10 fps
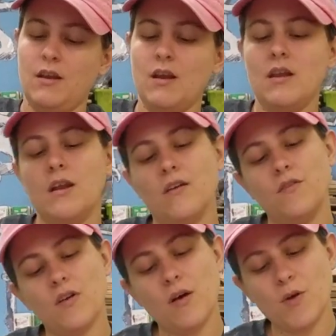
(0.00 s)
Now if you
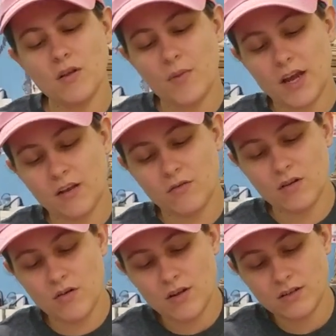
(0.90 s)
come on the back, you'll
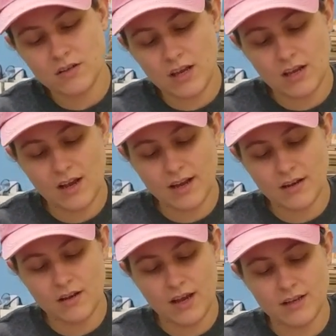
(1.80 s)
notice it kind
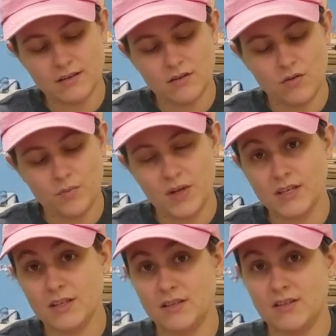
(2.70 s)
of has little
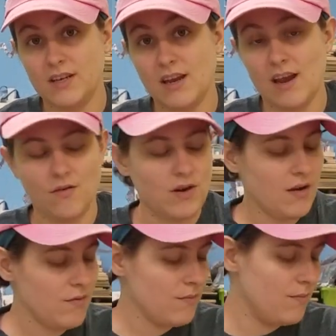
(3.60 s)
pieces sticking out now.
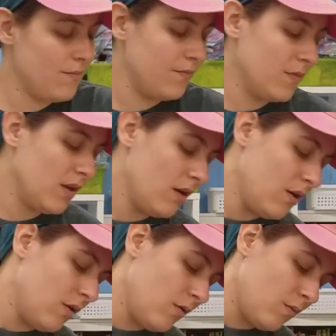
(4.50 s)

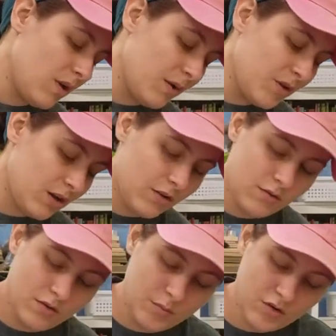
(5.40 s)
What I'm gonna do is
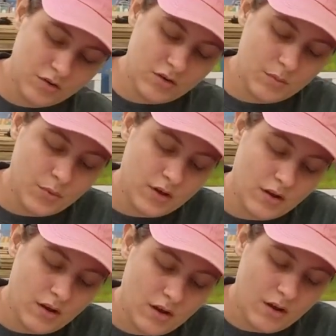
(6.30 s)
I'm just gonna put
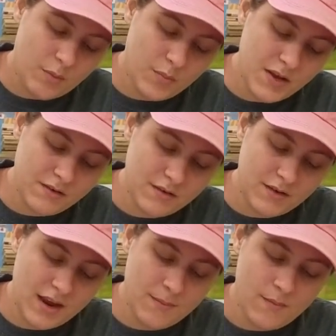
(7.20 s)
a piece of
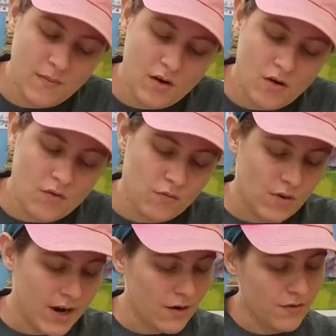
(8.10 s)
tape
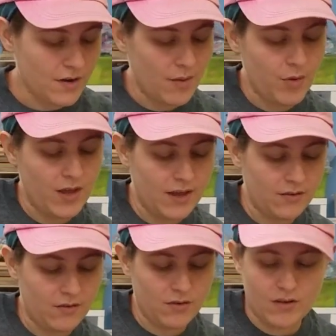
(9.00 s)
right over top of that so
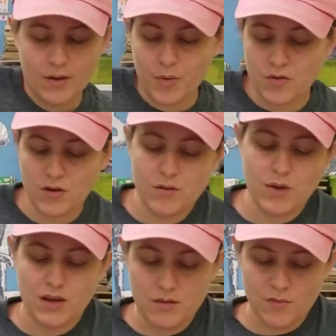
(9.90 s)
it's not poking
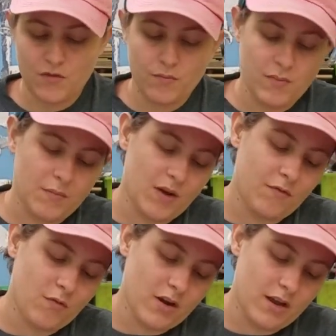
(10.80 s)
me in my
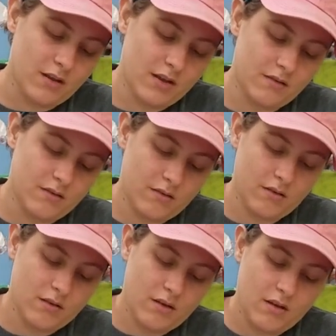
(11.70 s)
forehead.
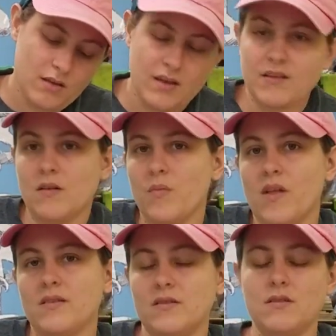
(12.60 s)
That's
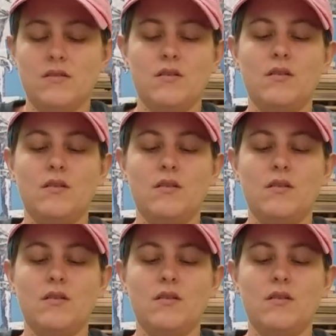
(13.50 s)
unpleasant.